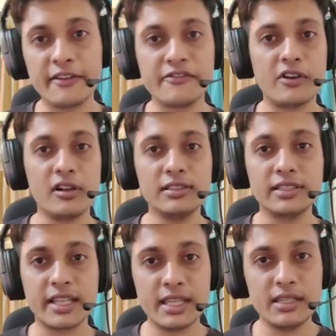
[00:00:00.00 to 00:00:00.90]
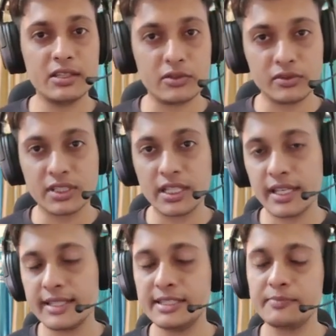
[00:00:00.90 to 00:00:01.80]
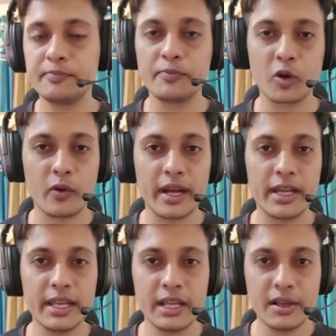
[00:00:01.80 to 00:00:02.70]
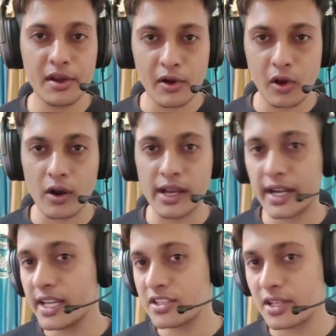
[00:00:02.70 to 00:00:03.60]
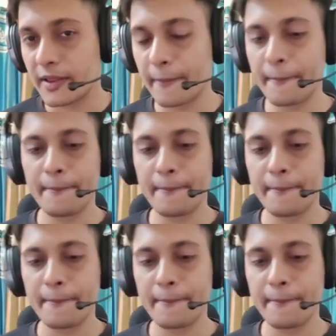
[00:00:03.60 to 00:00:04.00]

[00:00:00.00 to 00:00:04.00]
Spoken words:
If false, then user is providing wrong credential.